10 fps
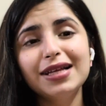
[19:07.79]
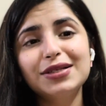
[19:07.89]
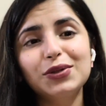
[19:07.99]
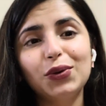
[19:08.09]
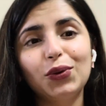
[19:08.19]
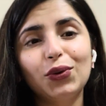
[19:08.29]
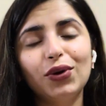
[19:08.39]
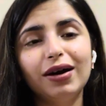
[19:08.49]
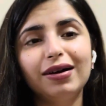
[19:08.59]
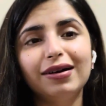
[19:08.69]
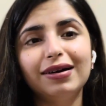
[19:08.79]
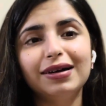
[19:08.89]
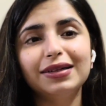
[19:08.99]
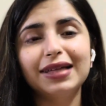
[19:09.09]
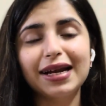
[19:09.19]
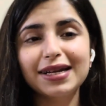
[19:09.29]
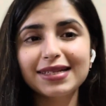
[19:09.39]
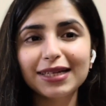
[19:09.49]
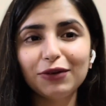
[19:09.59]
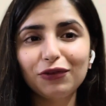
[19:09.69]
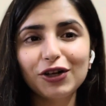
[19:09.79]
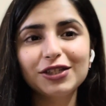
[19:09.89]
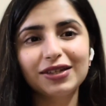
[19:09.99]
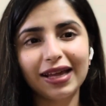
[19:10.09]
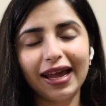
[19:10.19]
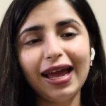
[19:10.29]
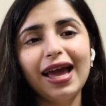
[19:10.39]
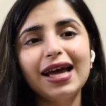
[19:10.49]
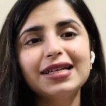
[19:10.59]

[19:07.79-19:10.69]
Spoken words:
So that is it for today.